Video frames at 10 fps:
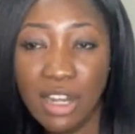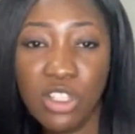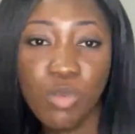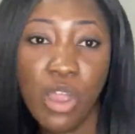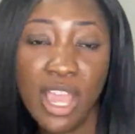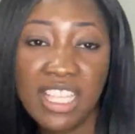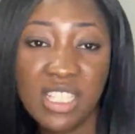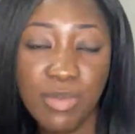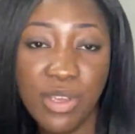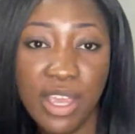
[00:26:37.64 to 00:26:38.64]
a lot more
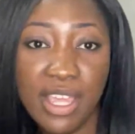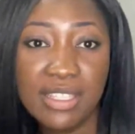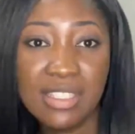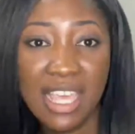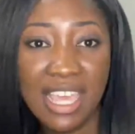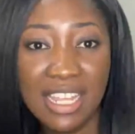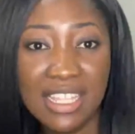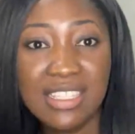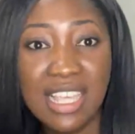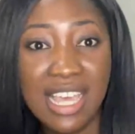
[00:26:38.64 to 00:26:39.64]
experience and
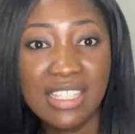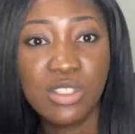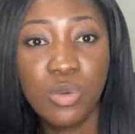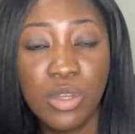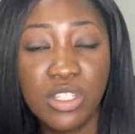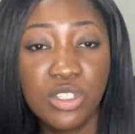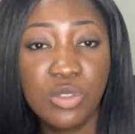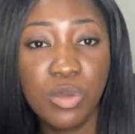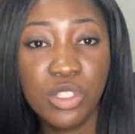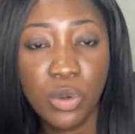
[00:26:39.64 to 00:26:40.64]
insights into
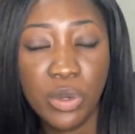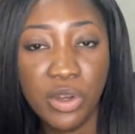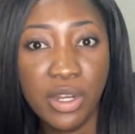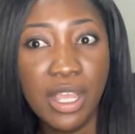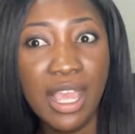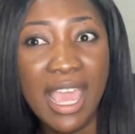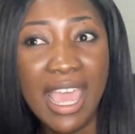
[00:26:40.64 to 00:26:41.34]
what's going on.